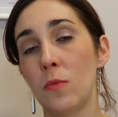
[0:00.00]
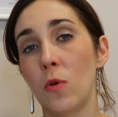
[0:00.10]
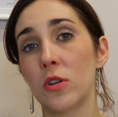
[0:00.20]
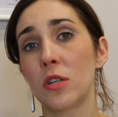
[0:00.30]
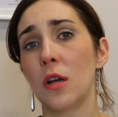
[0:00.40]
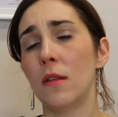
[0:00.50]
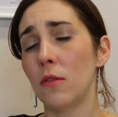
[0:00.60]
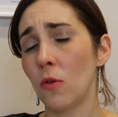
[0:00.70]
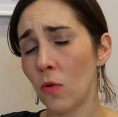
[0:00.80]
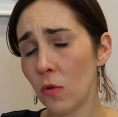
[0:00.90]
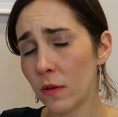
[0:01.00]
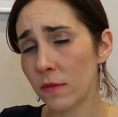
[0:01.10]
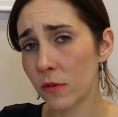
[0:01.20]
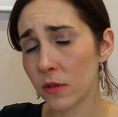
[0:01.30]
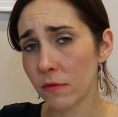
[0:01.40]
and watch all
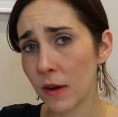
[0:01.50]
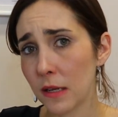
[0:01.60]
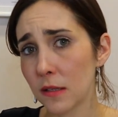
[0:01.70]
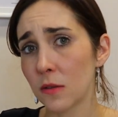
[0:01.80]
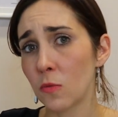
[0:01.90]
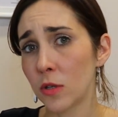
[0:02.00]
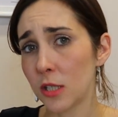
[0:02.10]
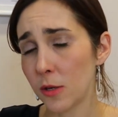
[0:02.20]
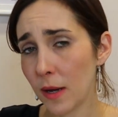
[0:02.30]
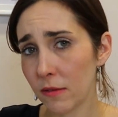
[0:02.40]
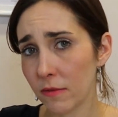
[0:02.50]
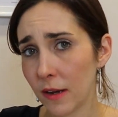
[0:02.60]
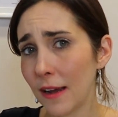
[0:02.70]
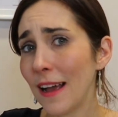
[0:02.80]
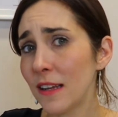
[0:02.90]
of Lord of the Rings, 1, 2 and
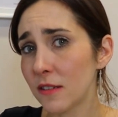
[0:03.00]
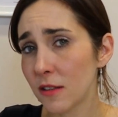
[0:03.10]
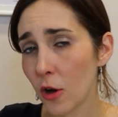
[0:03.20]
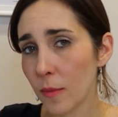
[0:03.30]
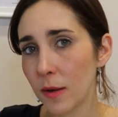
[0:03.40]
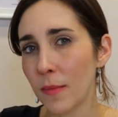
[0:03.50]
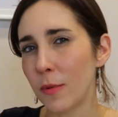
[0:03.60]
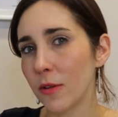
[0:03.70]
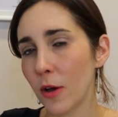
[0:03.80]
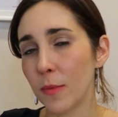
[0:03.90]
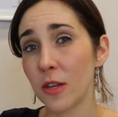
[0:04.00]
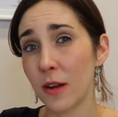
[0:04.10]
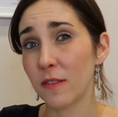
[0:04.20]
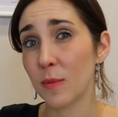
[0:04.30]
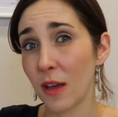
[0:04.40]
3, and The Hobbit, maybe not The Hobbit, you'd
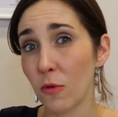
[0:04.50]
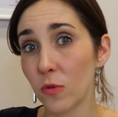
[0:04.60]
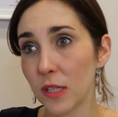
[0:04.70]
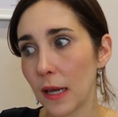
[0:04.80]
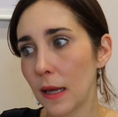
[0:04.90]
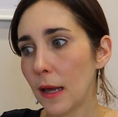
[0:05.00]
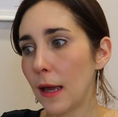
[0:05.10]
have to be there all day,